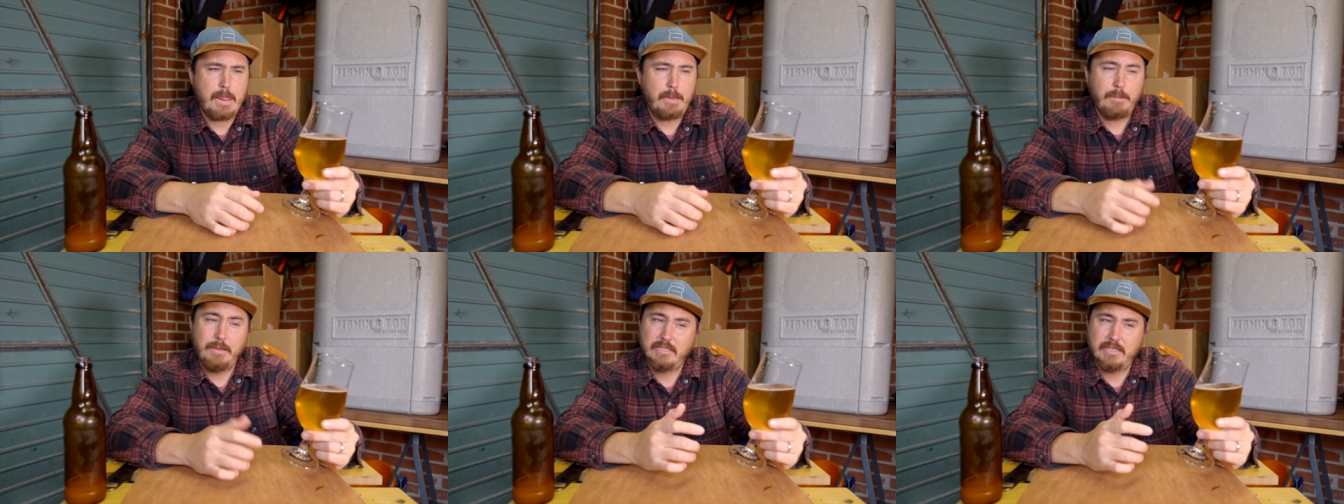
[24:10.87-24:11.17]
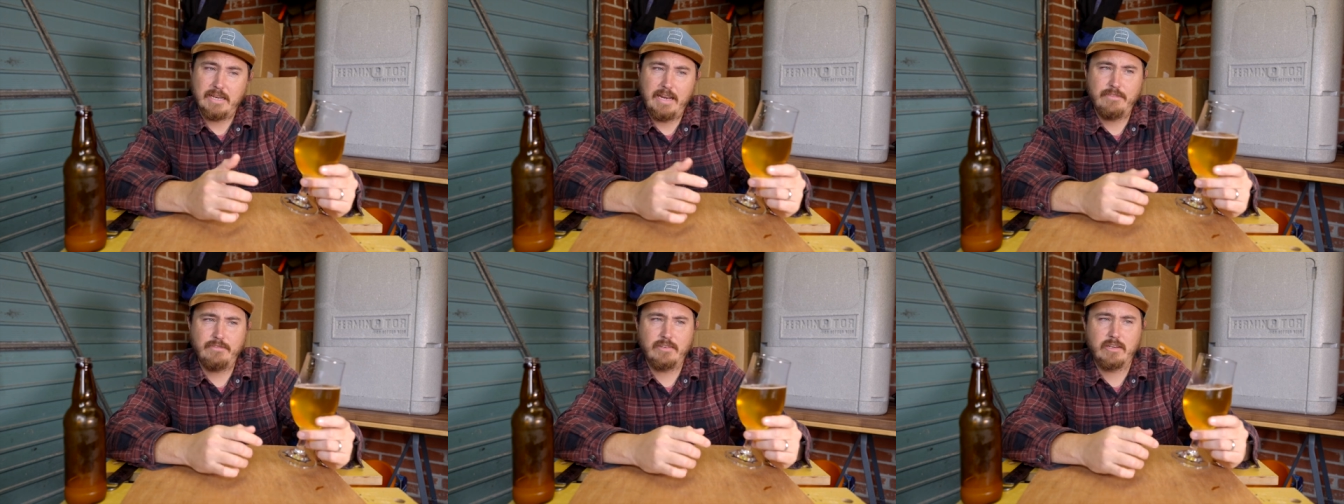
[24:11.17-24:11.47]
it's
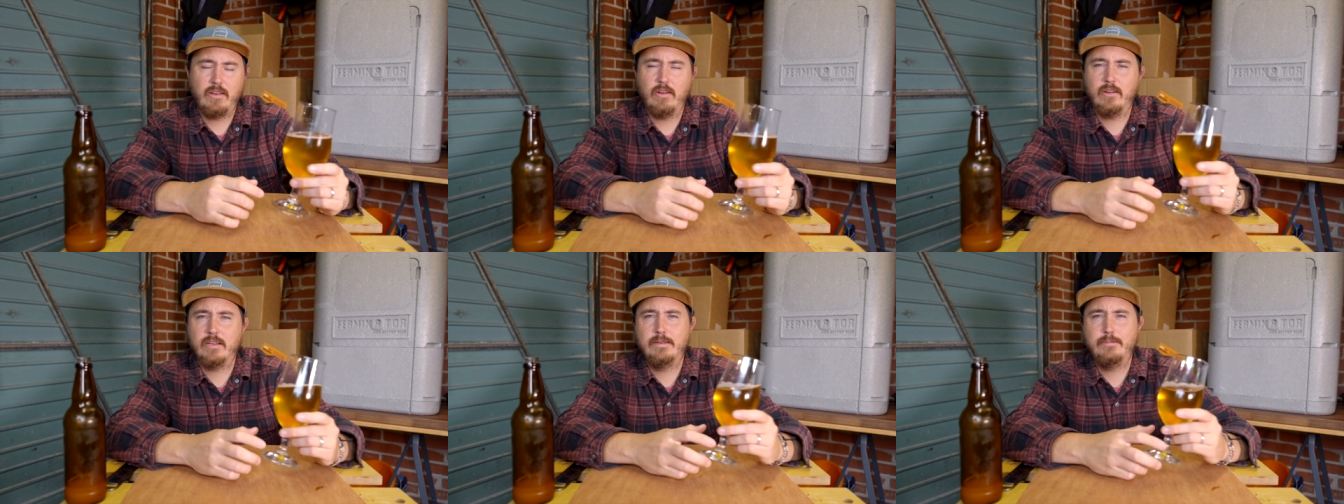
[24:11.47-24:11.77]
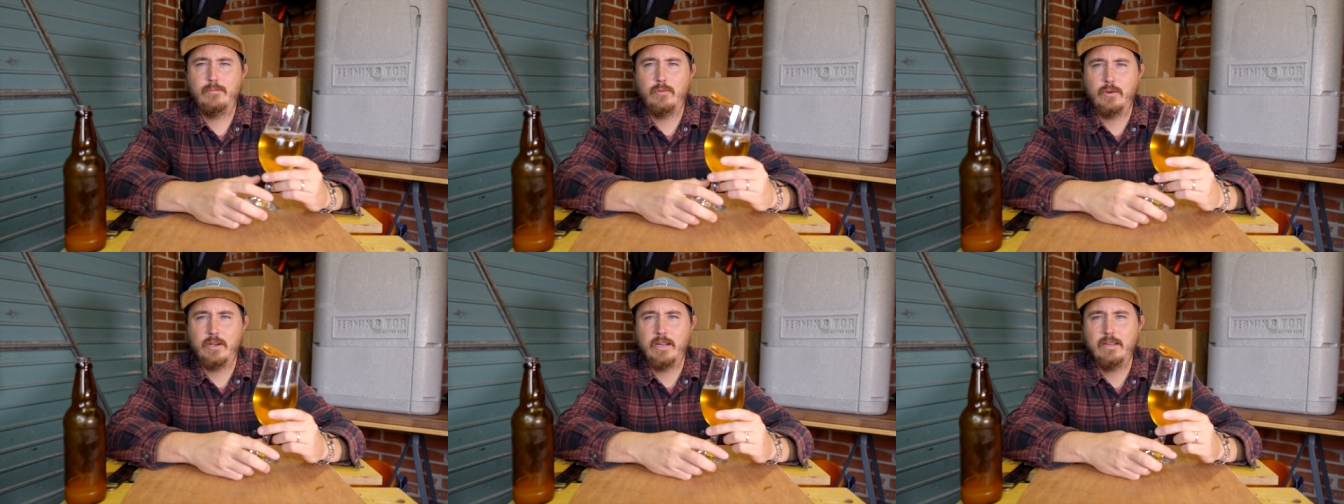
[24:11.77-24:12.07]
11 o'clock in the
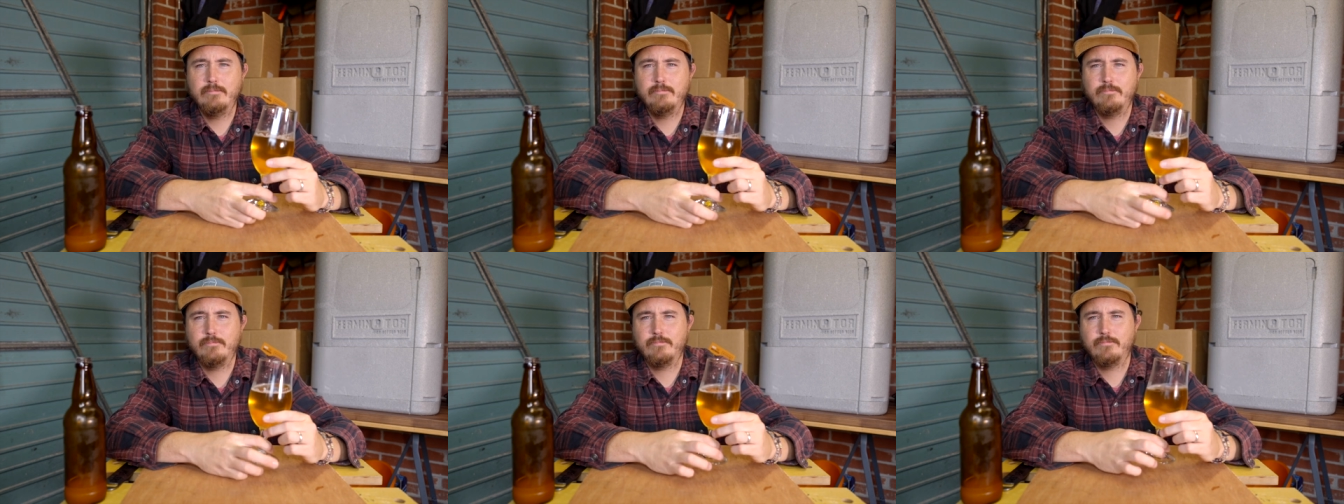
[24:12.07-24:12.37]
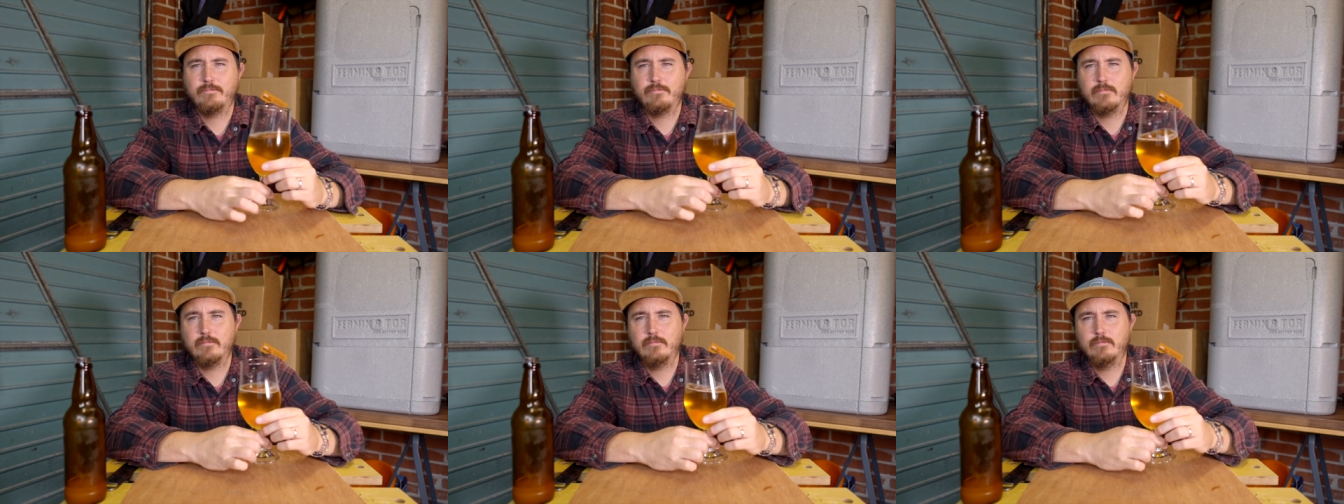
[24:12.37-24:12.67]
morning
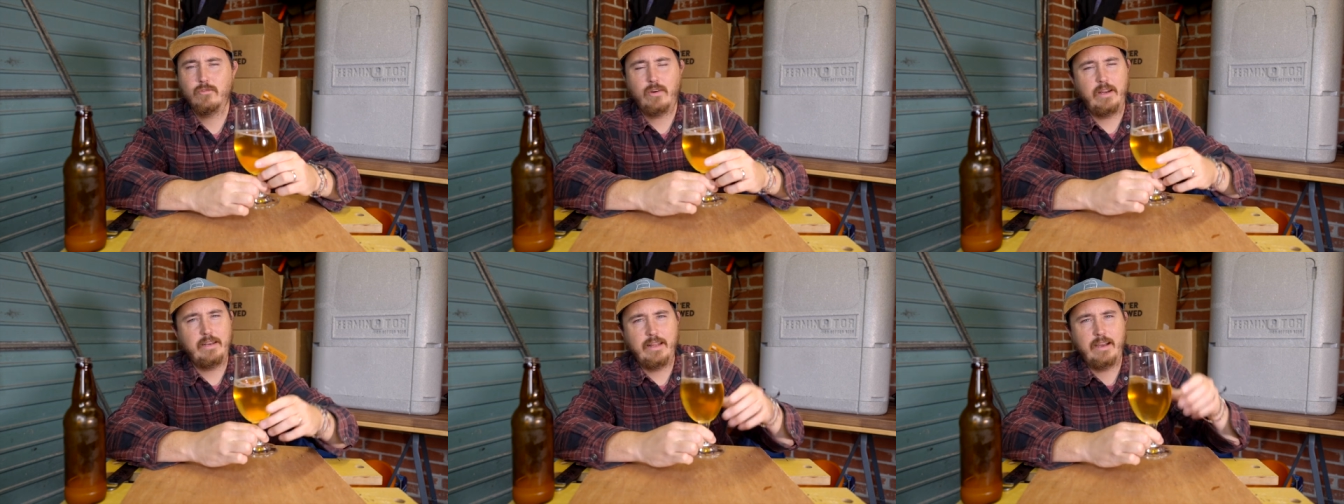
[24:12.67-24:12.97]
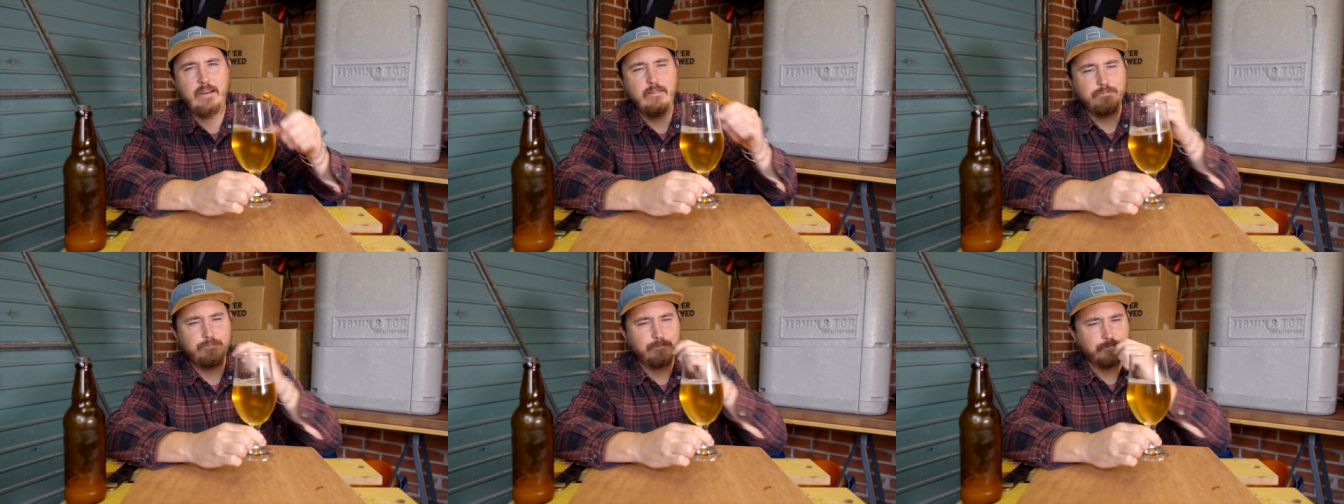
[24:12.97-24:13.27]
right
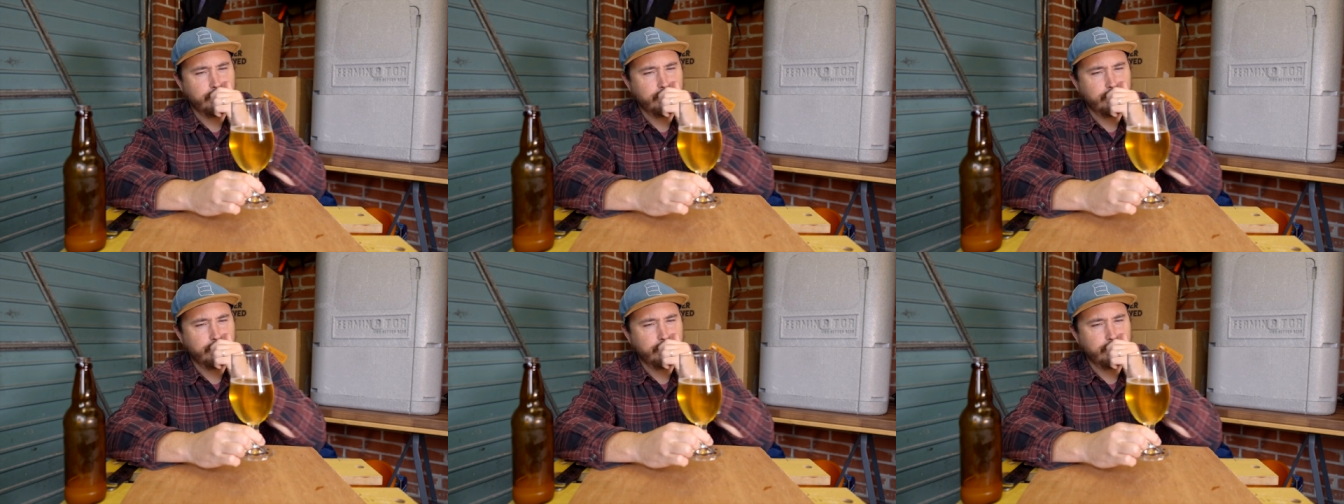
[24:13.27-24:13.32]
now.